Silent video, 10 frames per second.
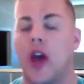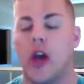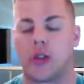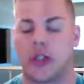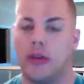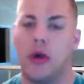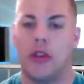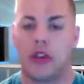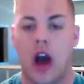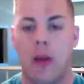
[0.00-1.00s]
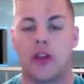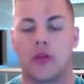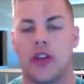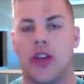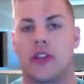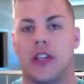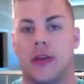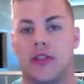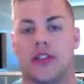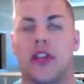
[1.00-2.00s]
So let me know in the comments what you guys think
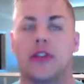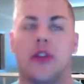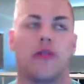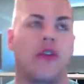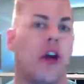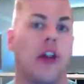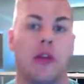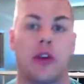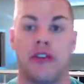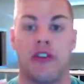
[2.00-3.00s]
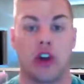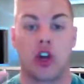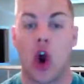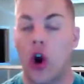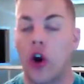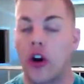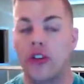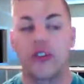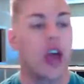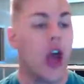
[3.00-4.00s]
about the set so far. Let me know your favorite
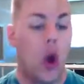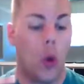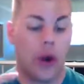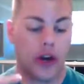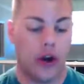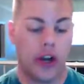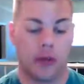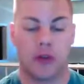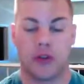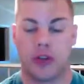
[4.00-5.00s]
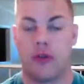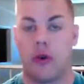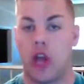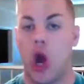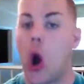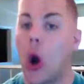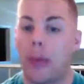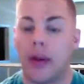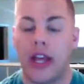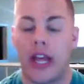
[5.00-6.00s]
cards. What card you're most looking forward to
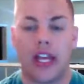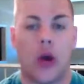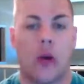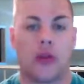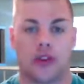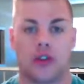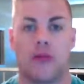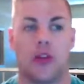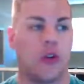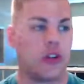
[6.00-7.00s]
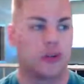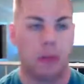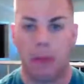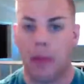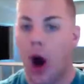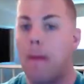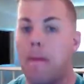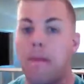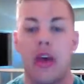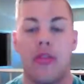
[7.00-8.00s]
opening? Is there some just
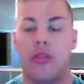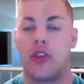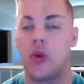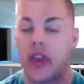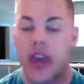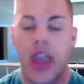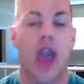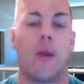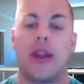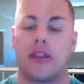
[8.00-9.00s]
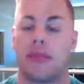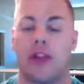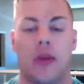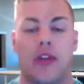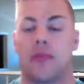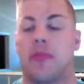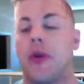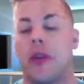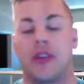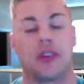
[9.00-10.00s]
bomb mythic that you can't wait to play with at the
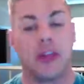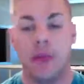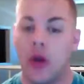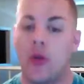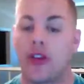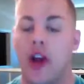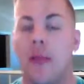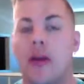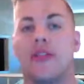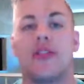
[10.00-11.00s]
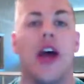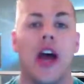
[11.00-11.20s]
pre-release? Let me know in the comments.